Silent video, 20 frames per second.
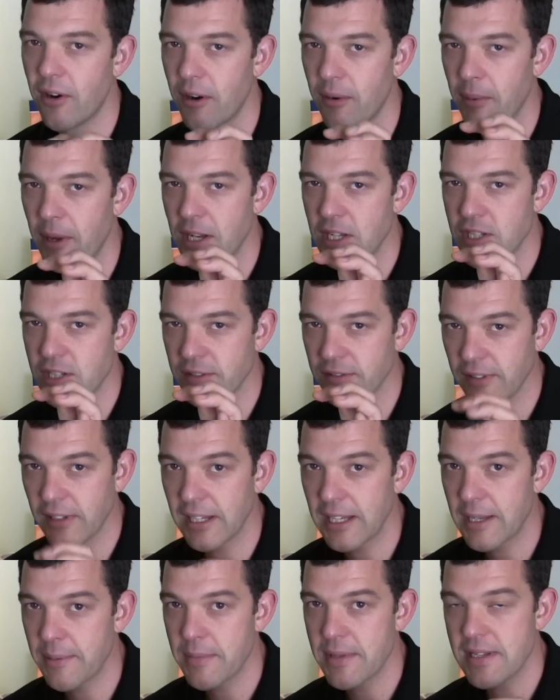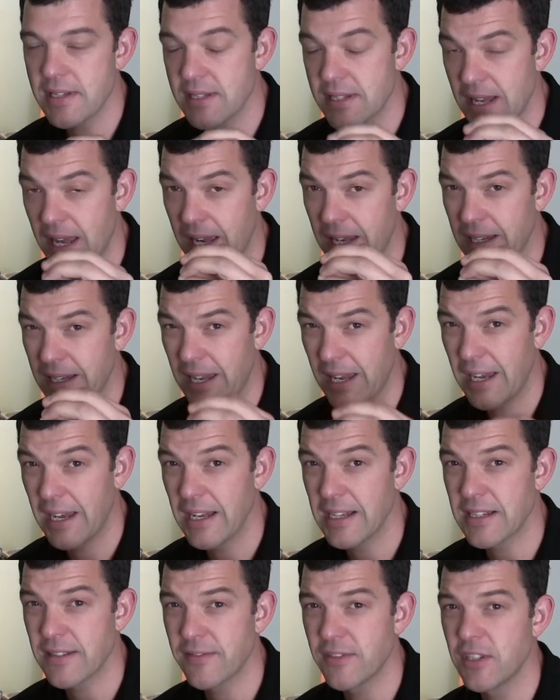are a bunch of ligaments and
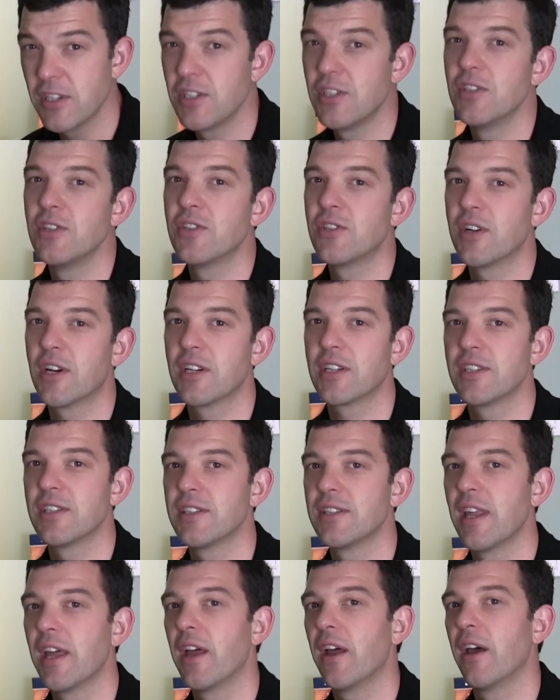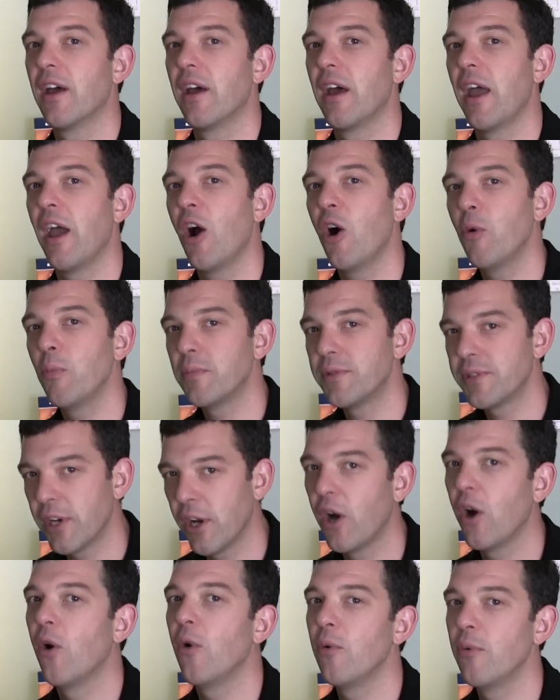connective tissue structures that help to
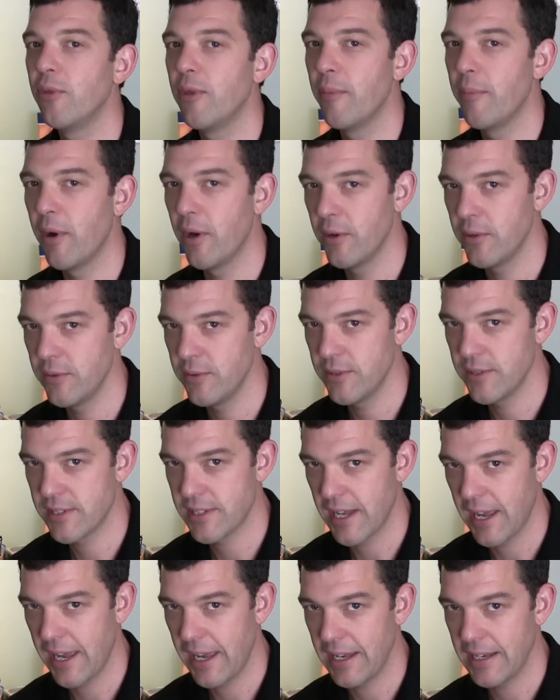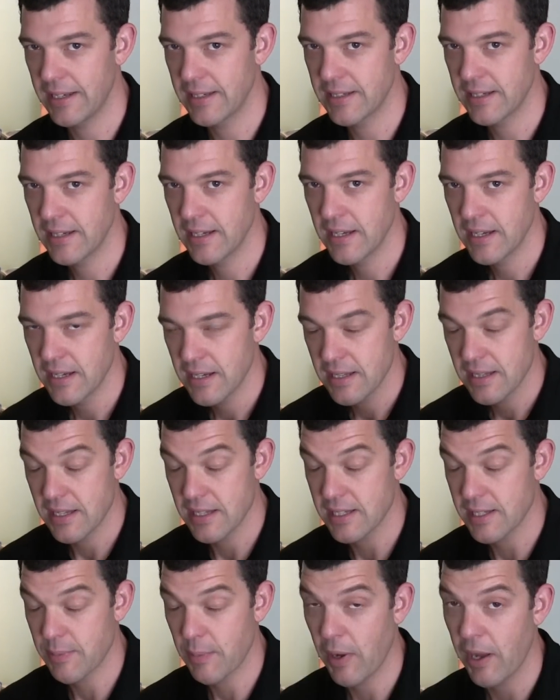hold the bones and
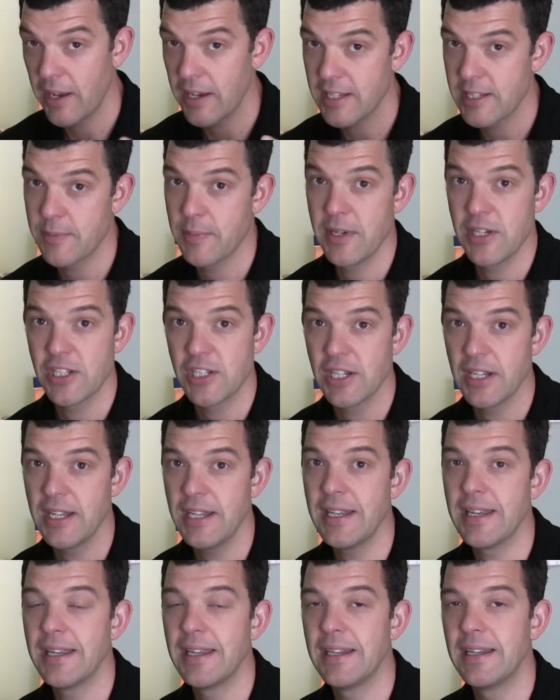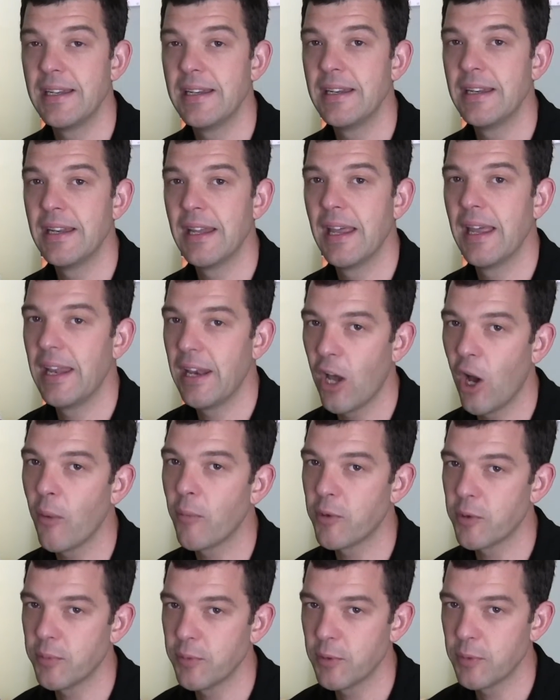the spine especially in an
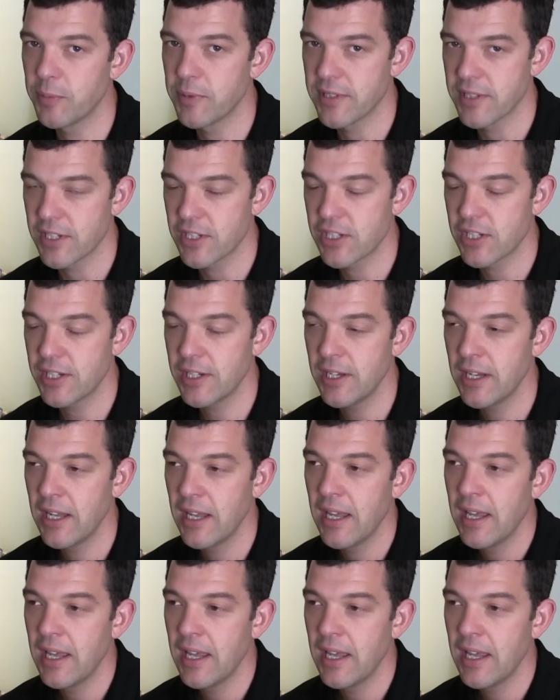optimal position.